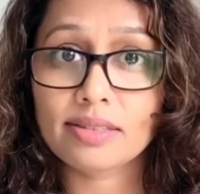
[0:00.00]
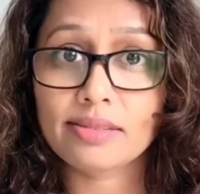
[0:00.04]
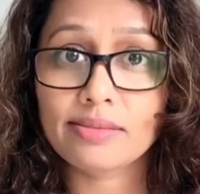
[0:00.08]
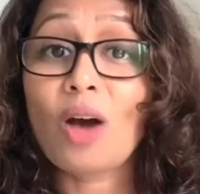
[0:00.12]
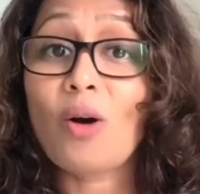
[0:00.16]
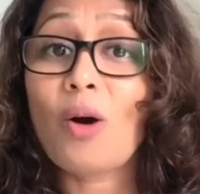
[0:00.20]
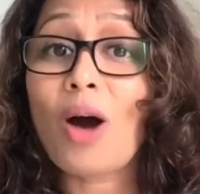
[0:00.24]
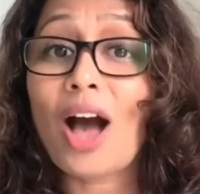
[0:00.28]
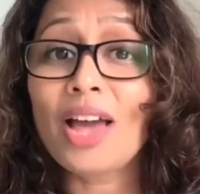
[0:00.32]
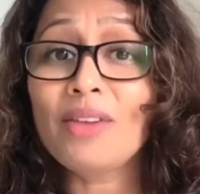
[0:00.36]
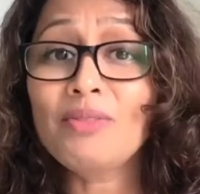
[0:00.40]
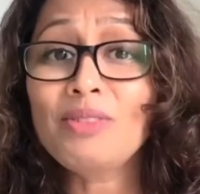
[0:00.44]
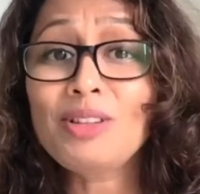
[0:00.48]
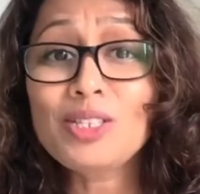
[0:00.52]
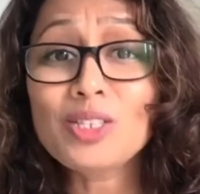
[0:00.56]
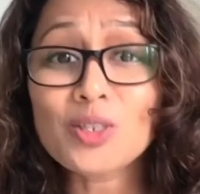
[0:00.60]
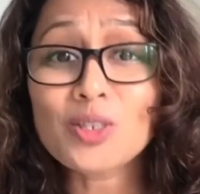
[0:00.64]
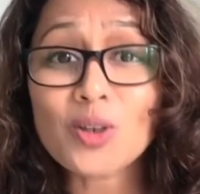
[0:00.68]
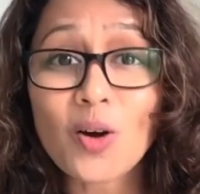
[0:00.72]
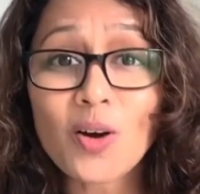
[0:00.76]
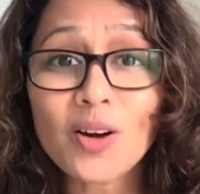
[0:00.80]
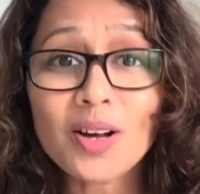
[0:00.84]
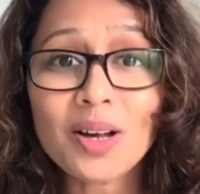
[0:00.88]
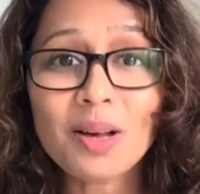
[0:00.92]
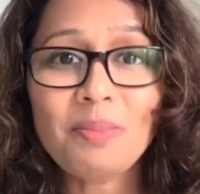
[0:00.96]
Now, I will
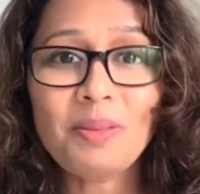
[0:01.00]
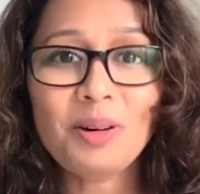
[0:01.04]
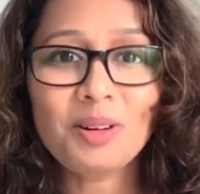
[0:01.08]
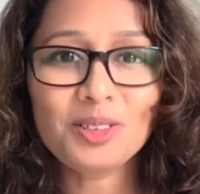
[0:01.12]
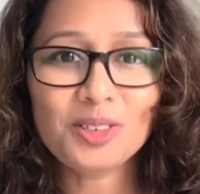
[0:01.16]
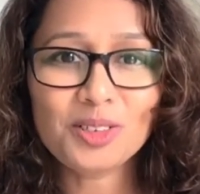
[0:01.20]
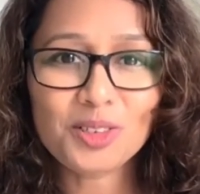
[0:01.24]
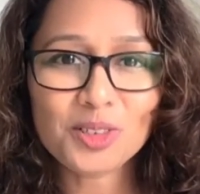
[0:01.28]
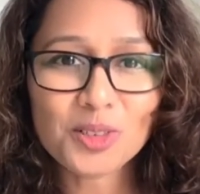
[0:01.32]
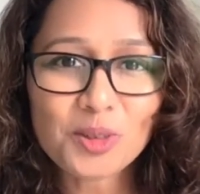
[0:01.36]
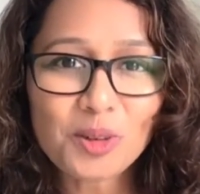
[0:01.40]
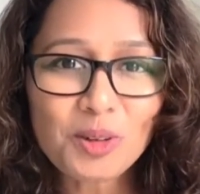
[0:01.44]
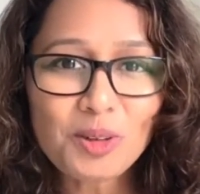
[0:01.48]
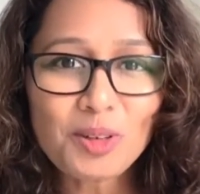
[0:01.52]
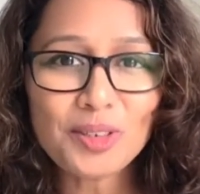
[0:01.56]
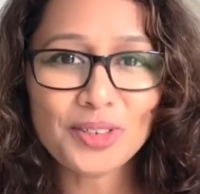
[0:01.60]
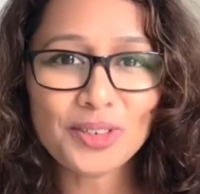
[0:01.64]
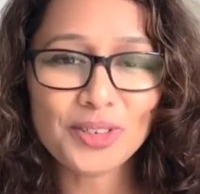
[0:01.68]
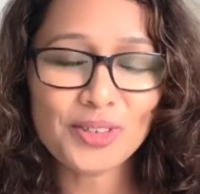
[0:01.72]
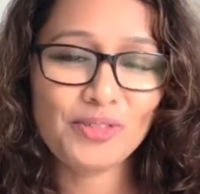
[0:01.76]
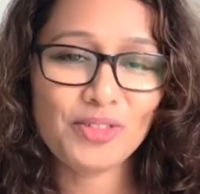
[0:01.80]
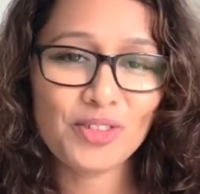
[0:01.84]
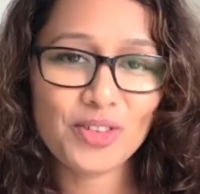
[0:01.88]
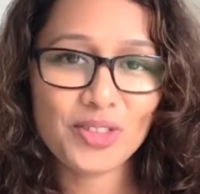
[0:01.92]
talk about solution